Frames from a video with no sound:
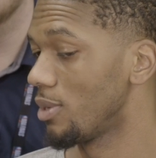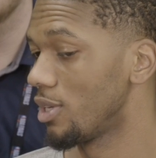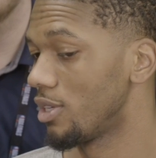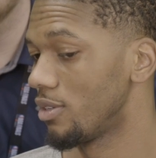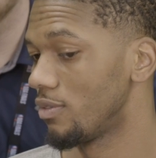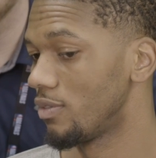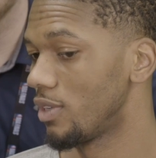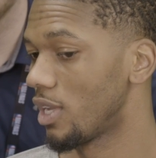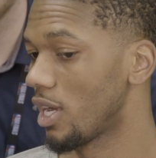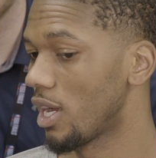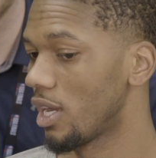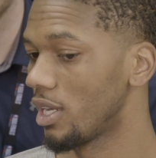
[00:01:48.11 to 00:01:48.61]
But
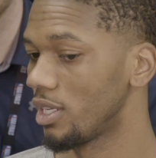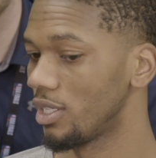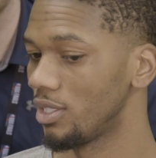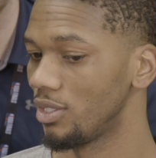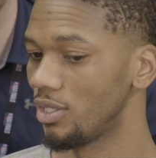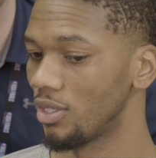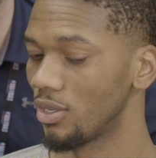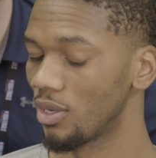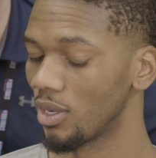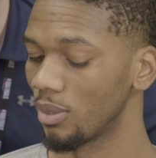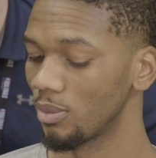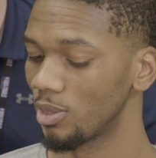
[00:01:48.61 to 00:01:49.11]
if not,
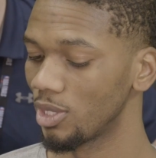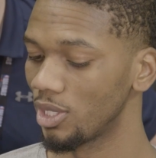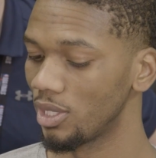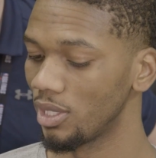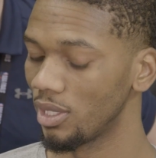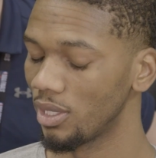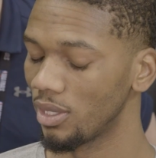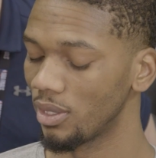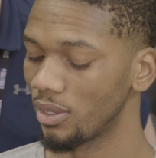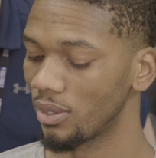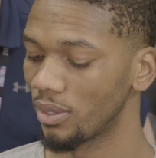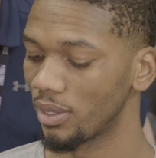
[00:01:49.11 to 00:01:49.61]
you know, I'm
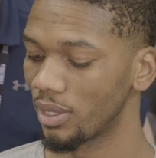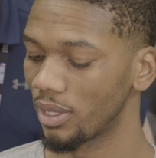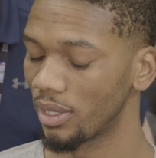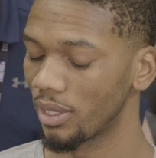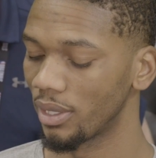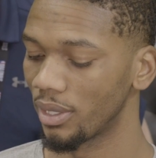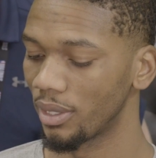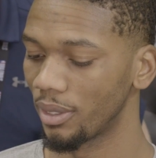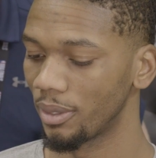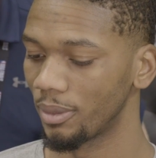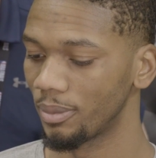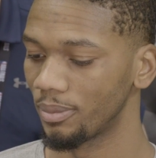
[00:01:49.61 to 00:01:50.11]
still,
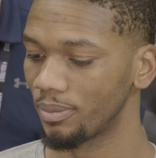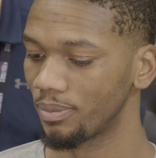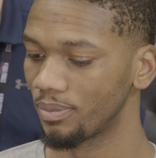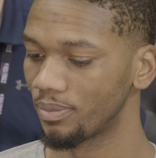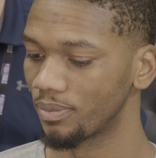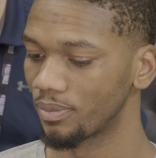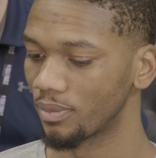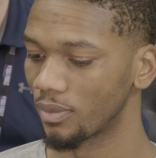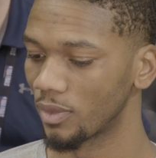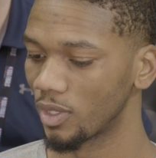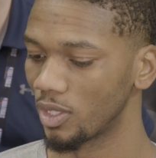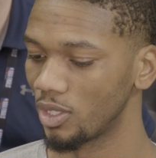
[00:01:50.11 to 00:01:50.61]
um,
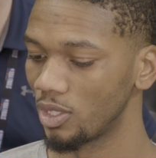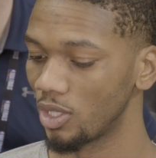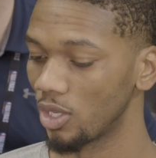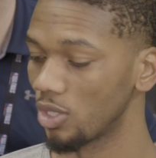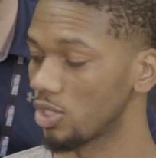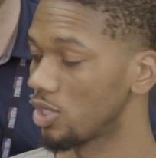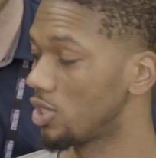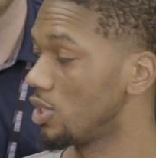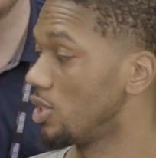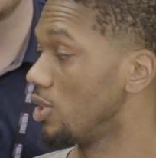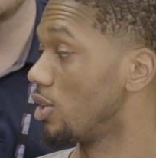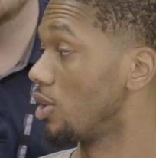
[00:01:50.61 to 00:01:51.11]
you
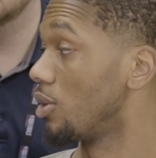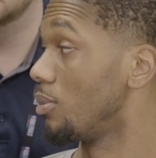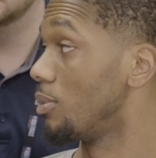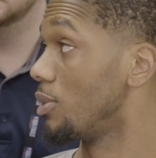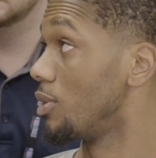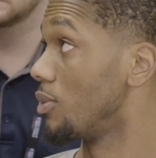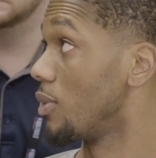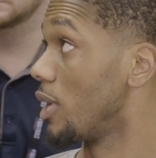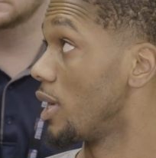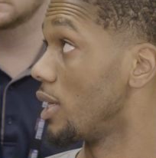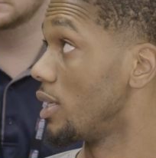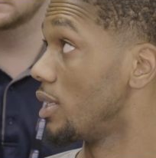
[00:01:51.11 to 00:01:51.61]
know, still going to
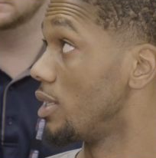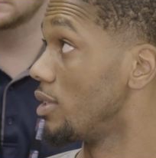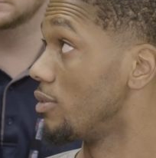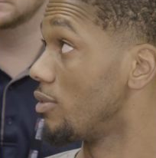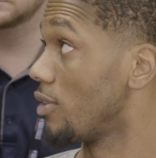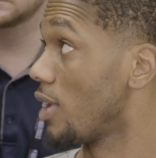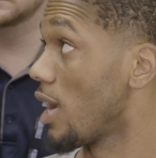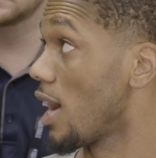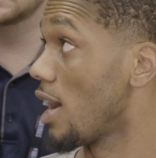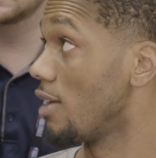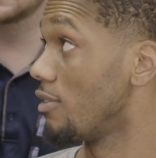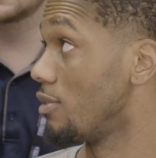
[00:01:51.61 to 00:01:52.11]
be ready
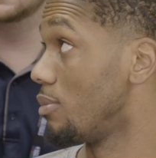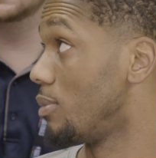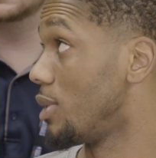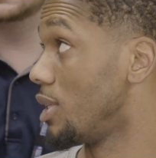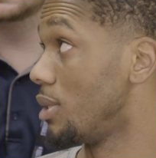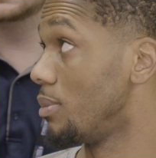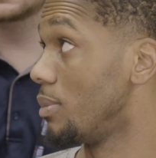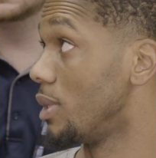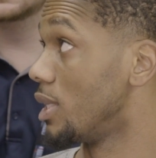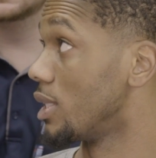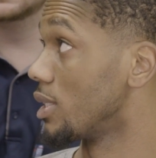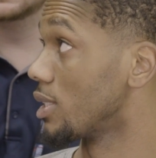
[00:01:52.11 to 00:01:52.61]
for however
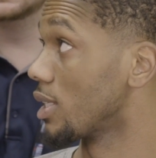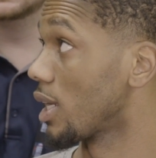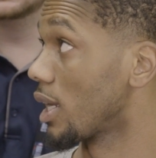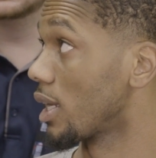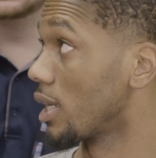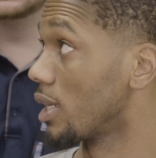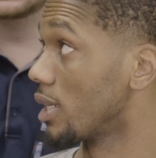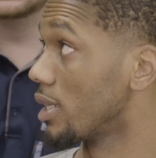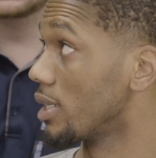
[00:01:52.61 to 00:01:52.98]
many minutes I get.